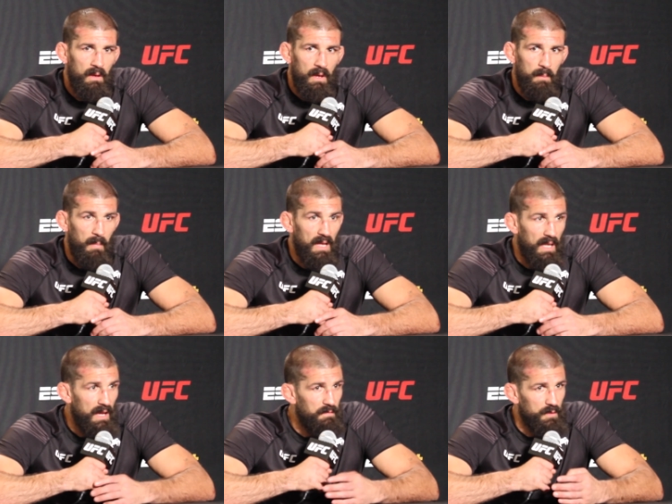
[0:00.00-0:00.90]
and my
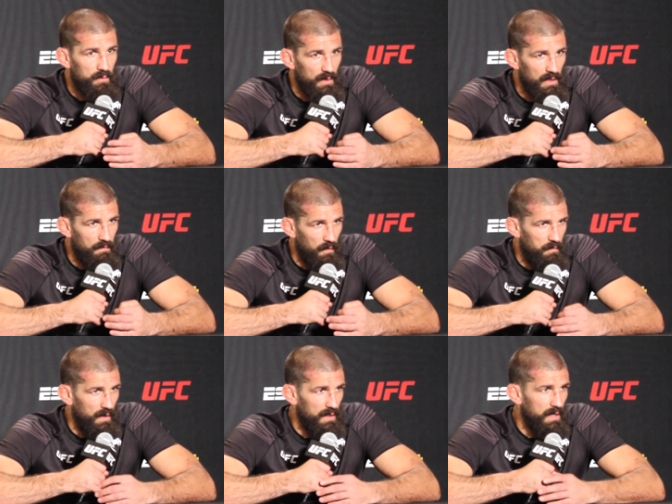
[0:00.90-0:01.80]
life is really
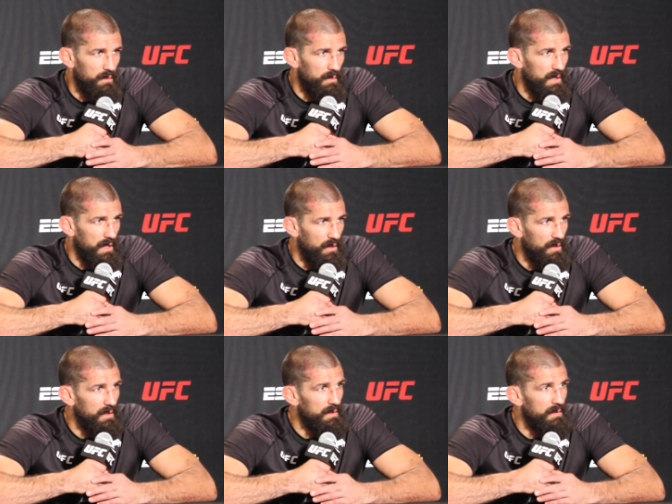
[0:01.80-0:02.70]
fulfilling and really
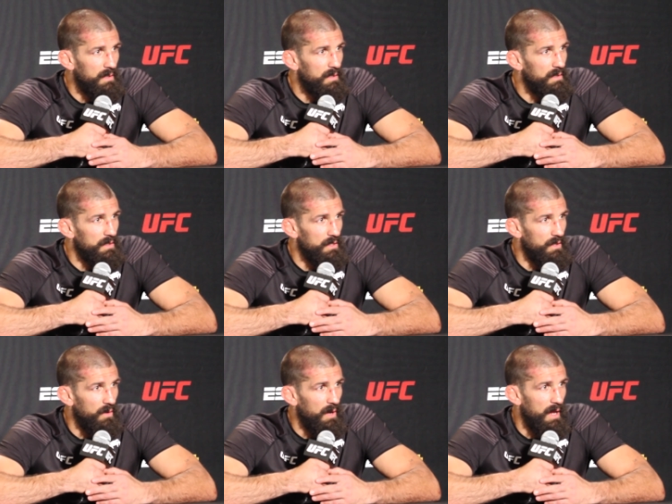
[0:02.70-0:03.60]
good. You
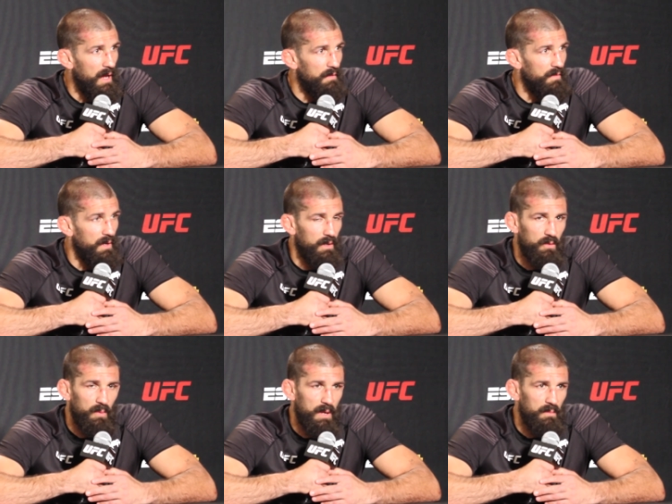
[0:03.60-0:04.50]
know, I have a
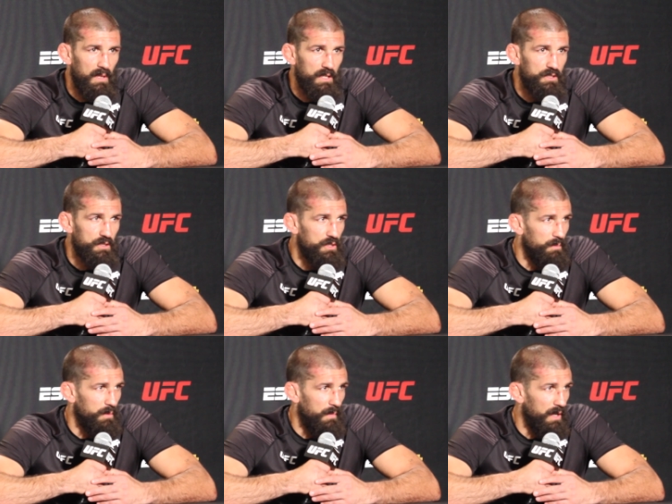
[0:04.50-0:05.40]
great
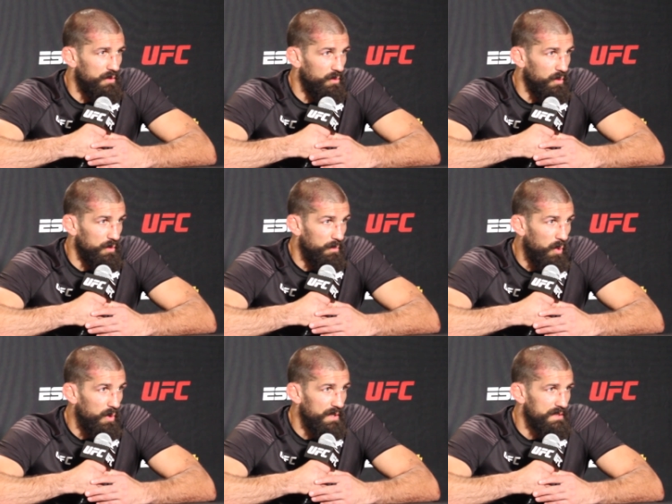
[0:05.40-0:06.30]
relationship with my two older
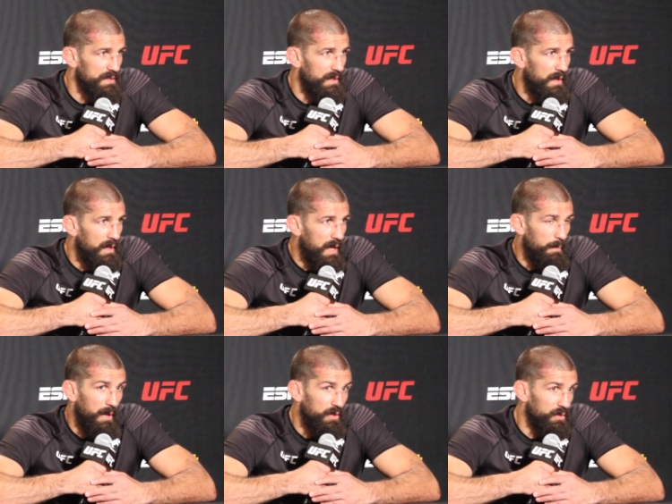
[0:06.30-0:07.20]
boys
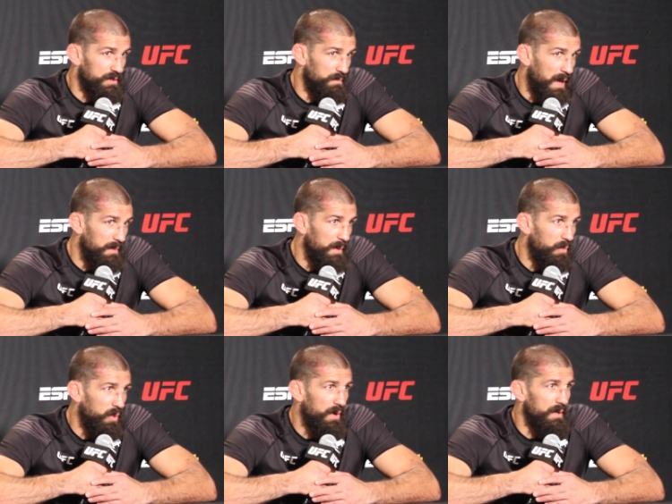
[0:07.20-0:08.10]
and my newest baby
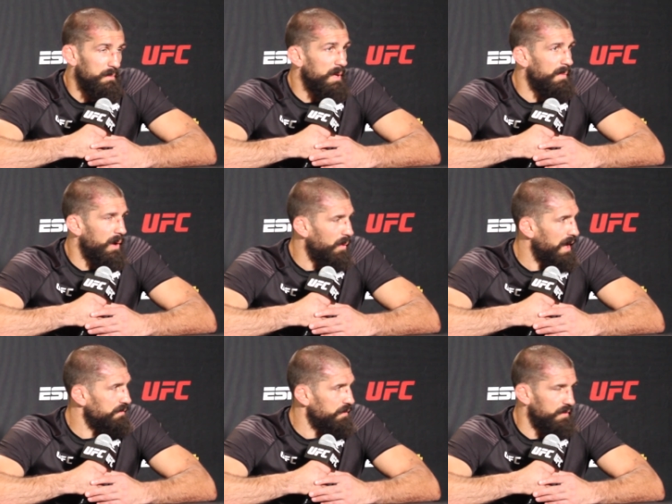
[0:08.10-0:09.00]
boy, and me and my
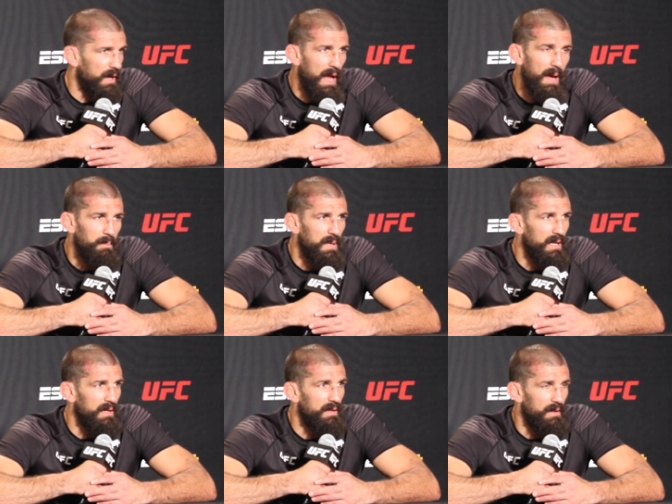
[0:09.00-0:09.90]
wife are very
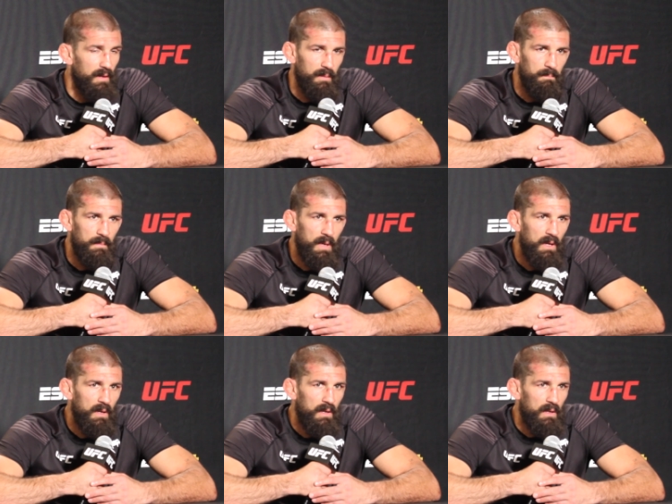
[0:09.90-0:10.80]
happy. Um,
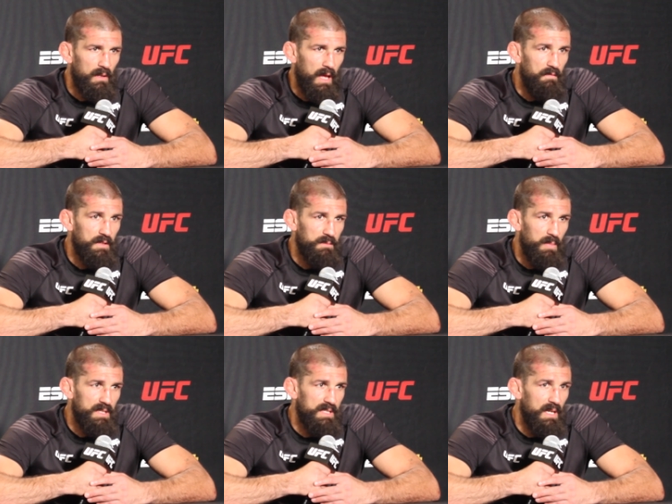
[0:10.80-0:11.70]
life is
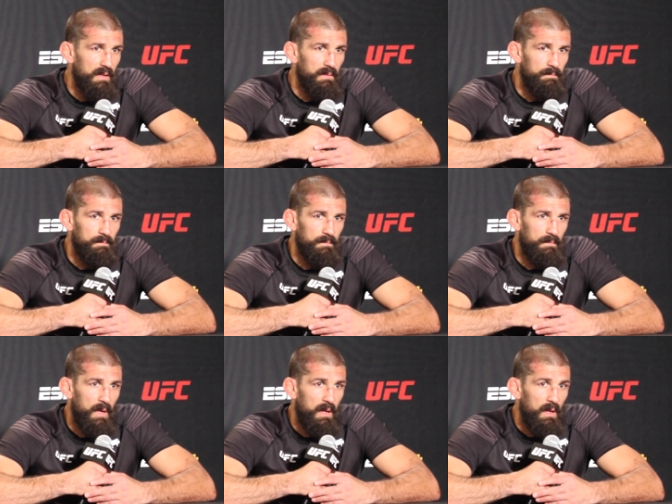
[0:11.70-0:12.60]
busy.
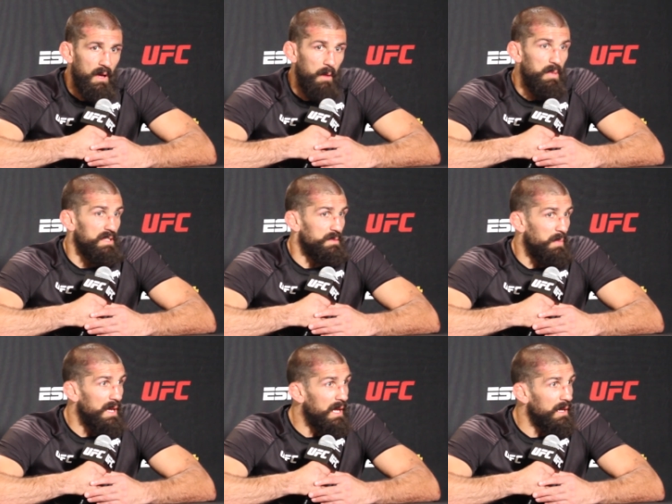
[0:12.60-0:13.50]
I've been
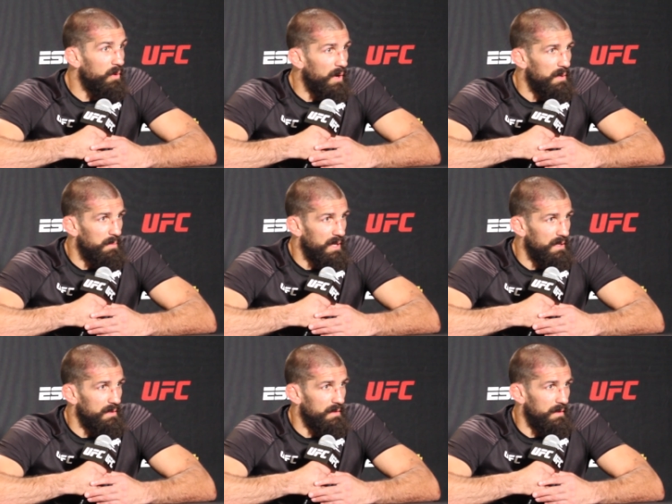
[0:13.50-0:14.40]
speaking quite a
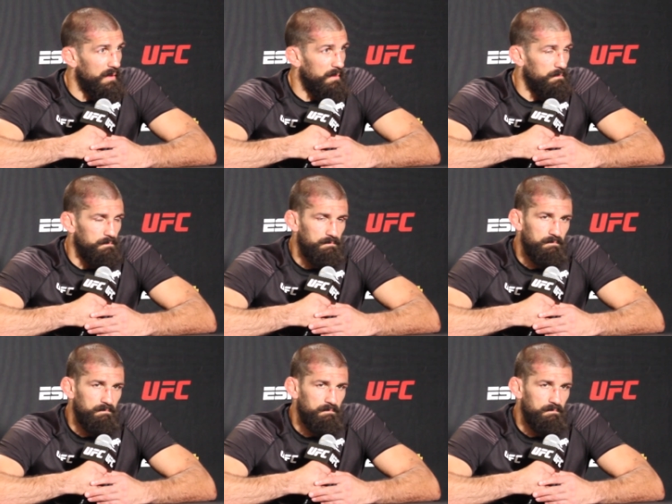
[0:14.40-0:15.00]
bit. Um,